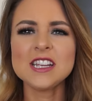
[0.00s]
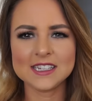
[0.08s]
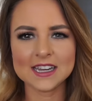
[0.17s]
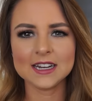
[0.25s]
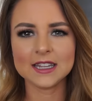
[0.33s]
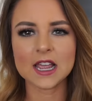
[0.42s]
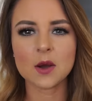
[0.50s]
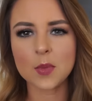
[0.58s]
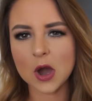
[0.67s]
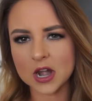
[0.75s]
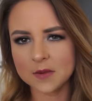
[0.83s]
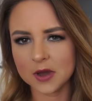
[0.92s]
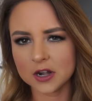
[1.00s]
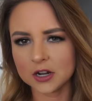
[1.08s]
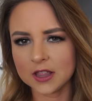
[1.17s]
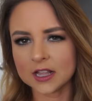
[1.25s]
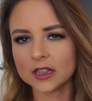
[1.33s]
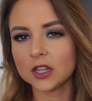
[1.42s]
they did like a body
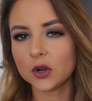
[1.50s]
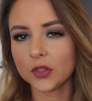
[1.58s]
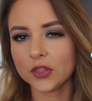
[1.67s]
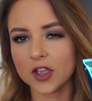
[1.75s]
butter, like a little